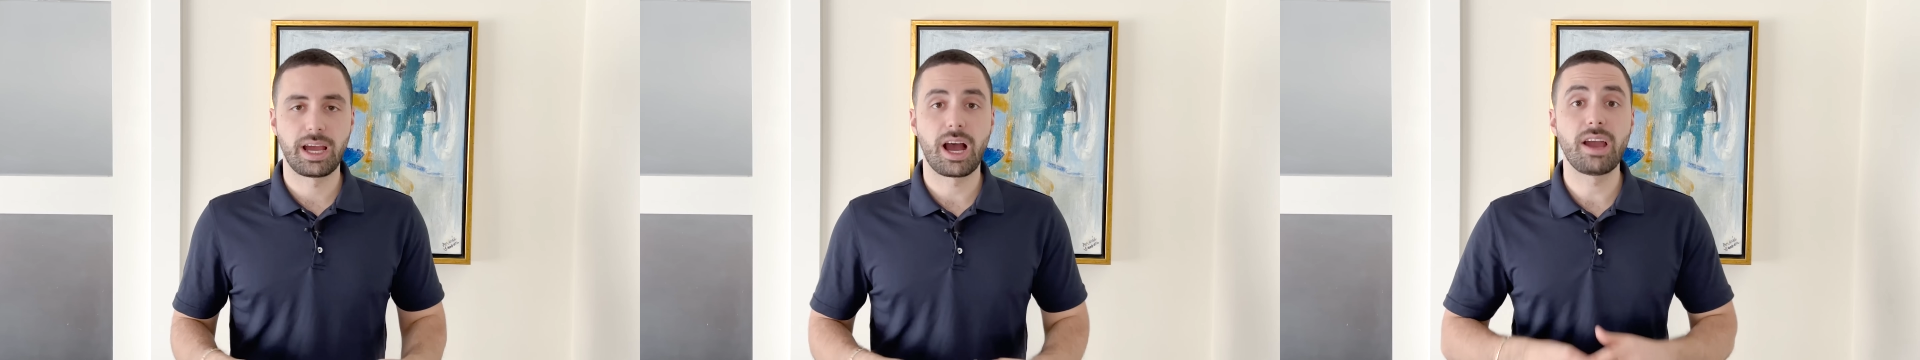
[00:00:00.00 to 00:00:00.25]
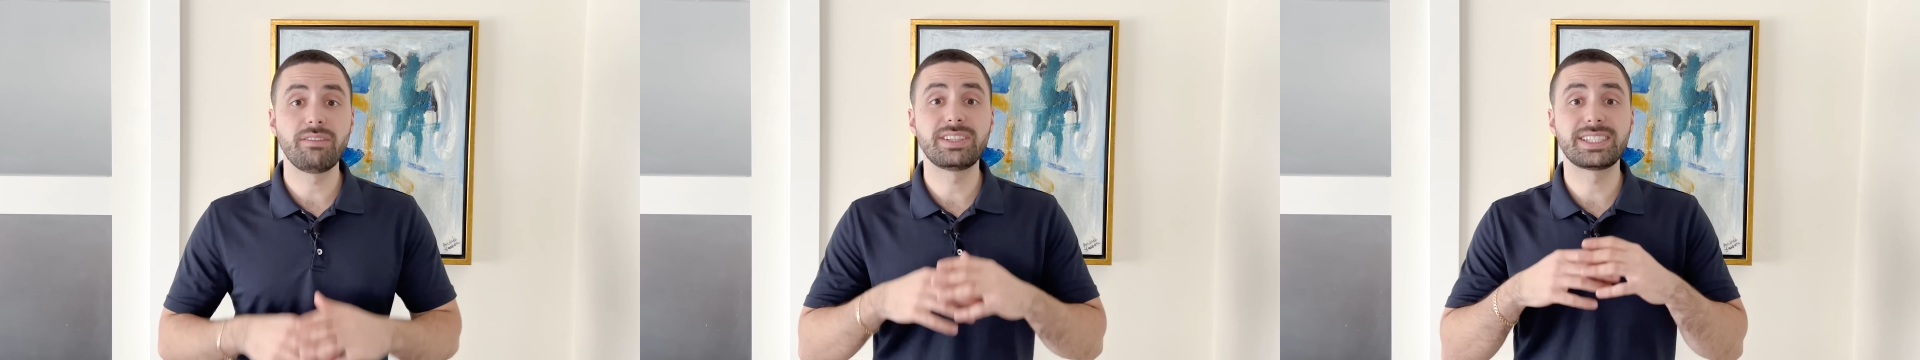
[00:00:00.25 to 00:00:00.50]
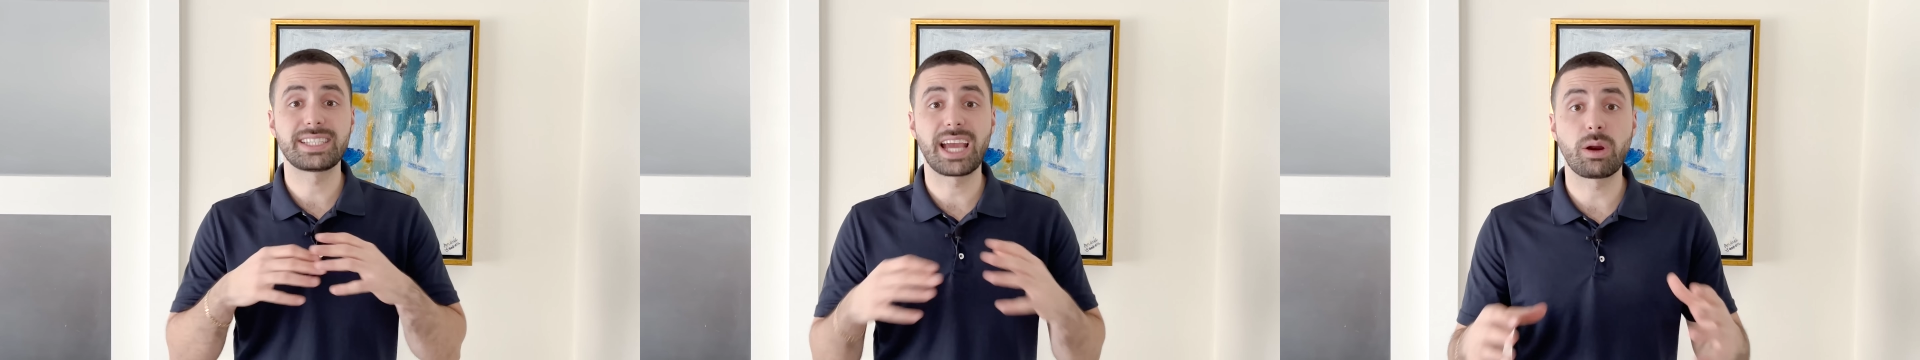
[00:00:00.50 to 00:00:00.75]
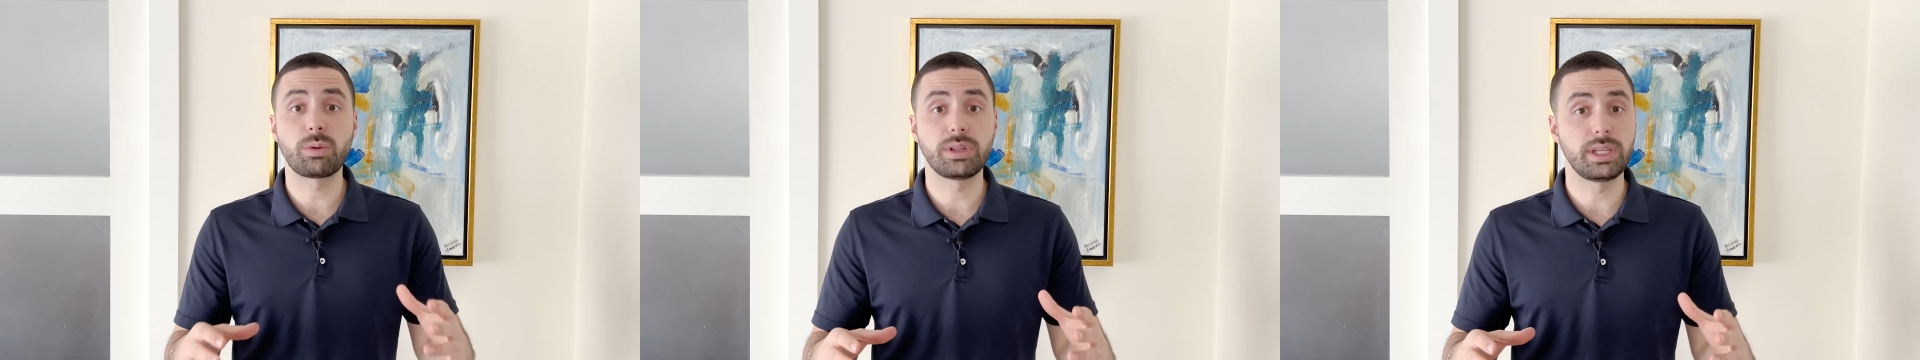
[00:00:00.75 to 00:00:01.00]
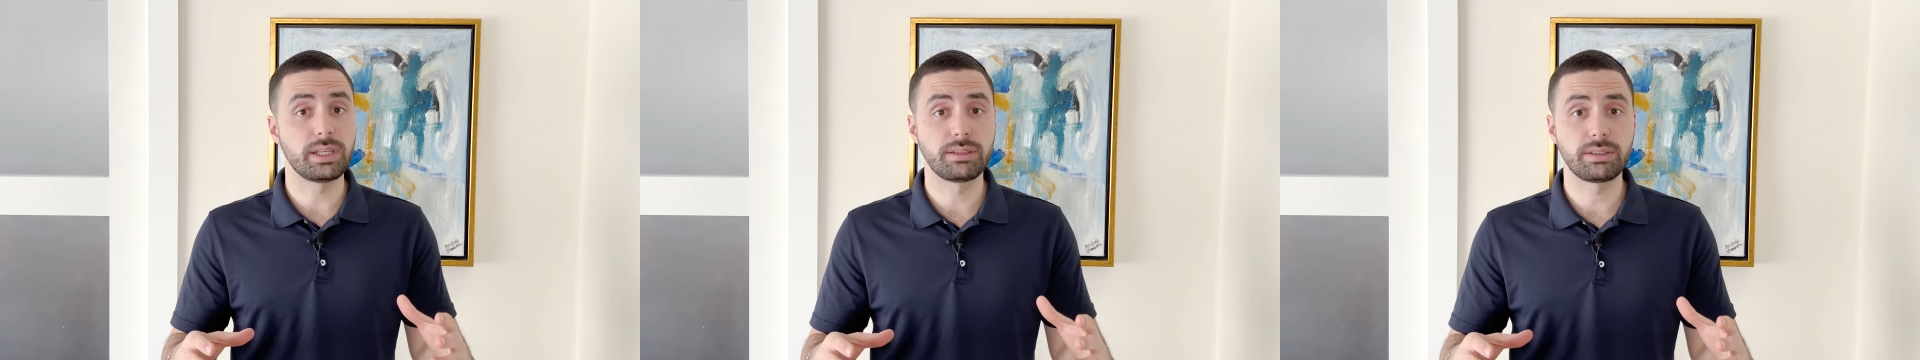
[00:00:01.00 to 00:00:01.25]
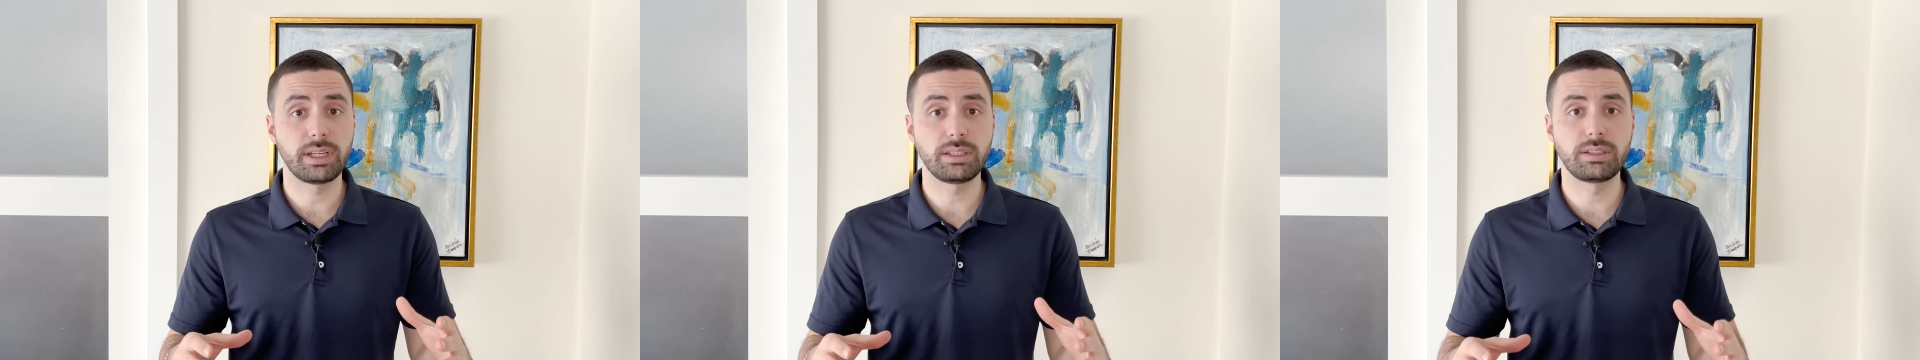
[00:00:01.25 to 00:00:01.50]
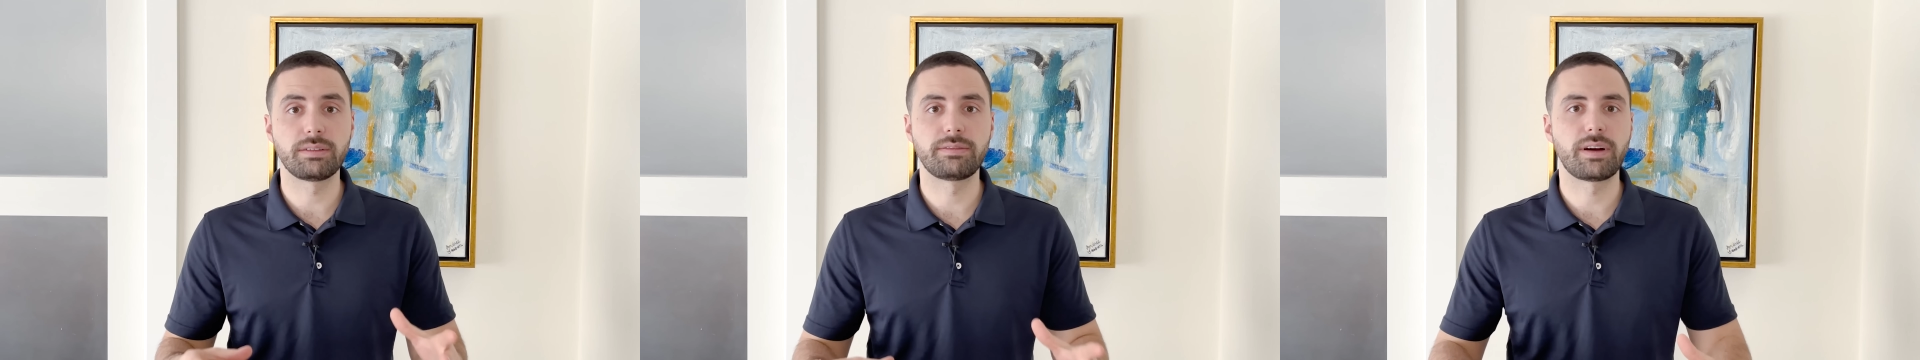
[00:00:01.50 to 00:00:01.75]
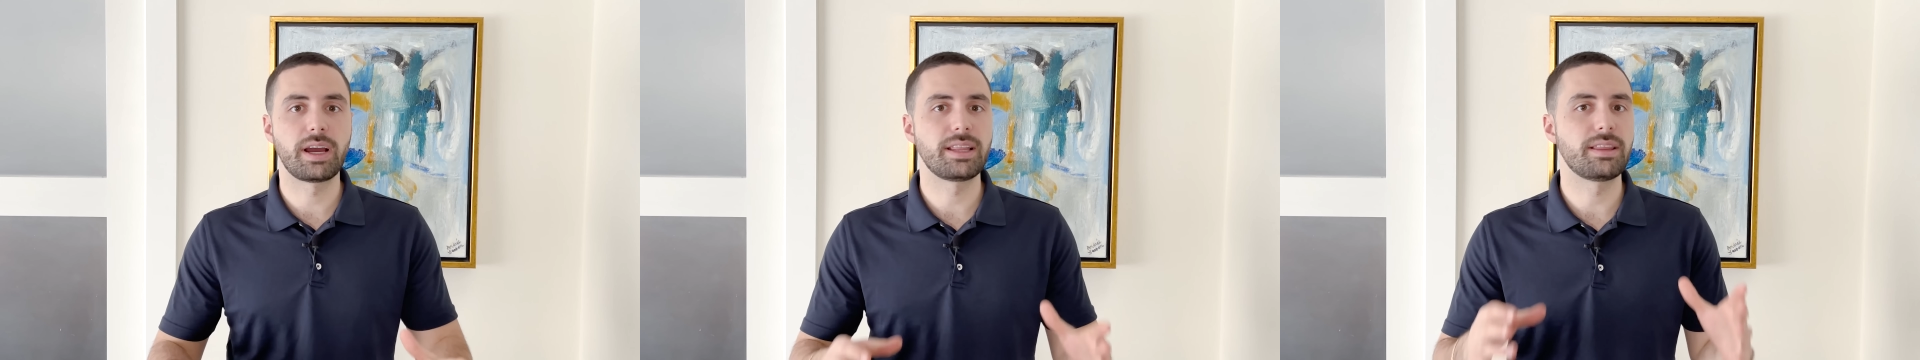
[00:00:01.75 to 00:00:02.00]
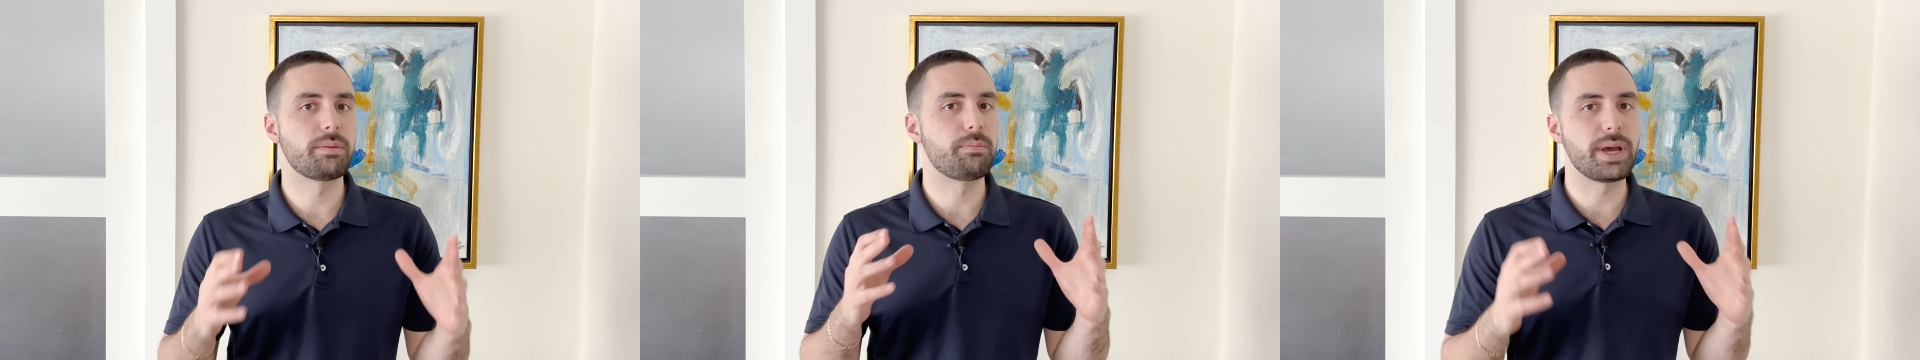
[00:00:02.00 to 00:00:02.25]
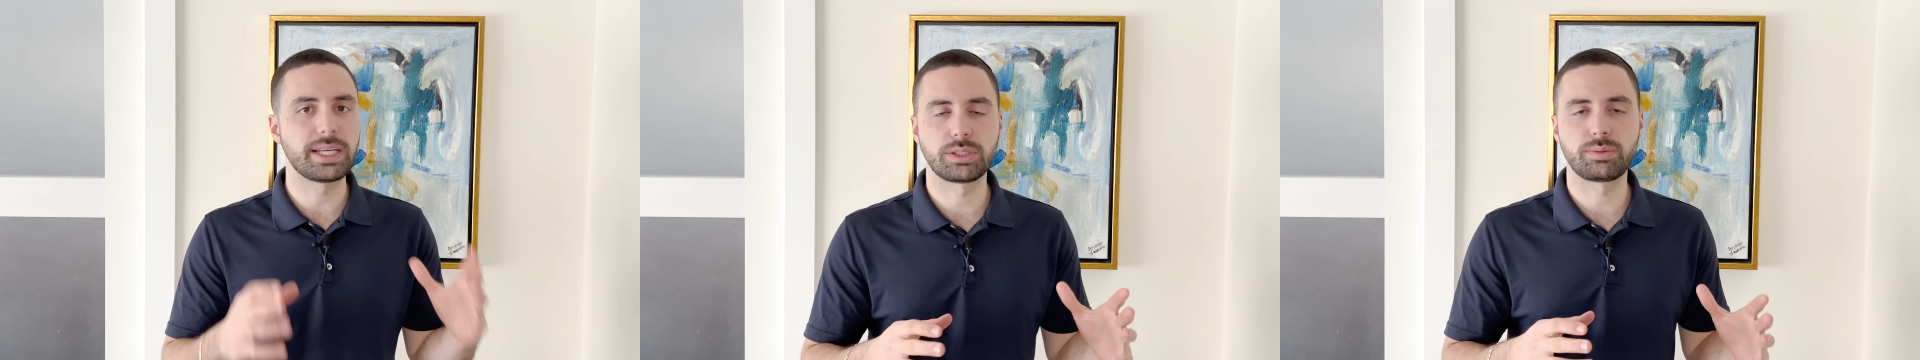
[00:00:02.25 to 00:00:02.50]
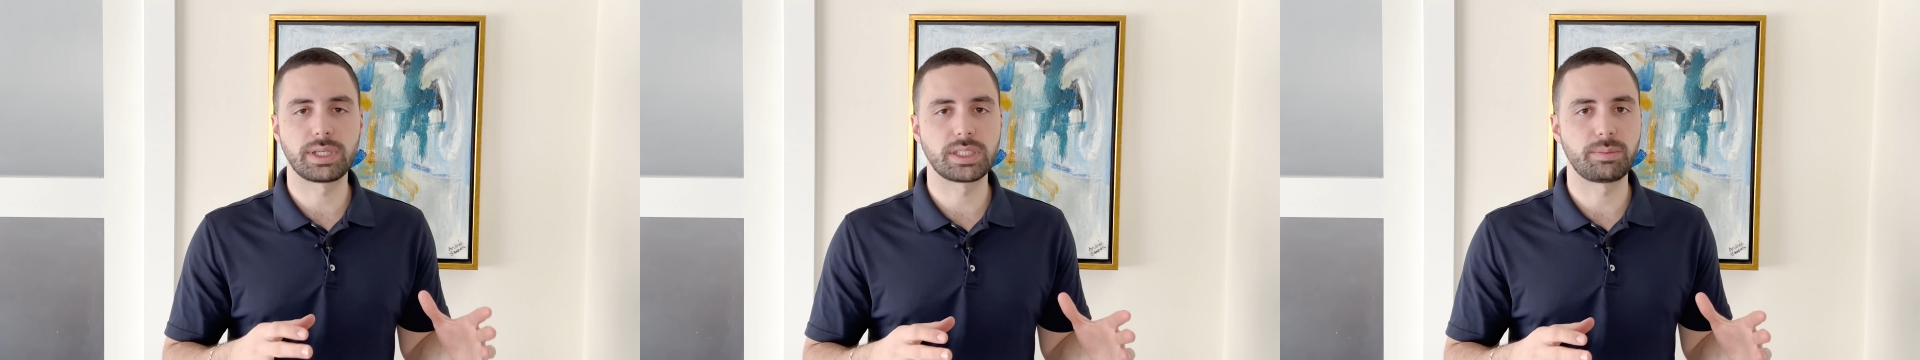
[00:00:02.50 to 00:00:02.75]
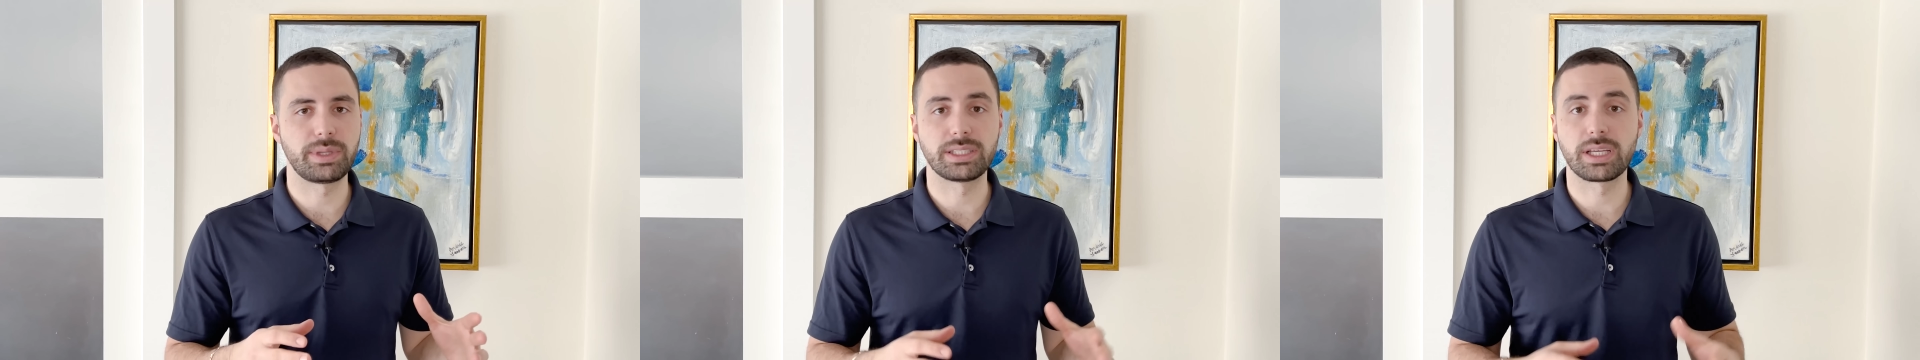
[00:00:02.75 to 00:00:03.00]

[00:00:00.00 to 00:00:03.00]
I've scoured the internet to find the best recipes.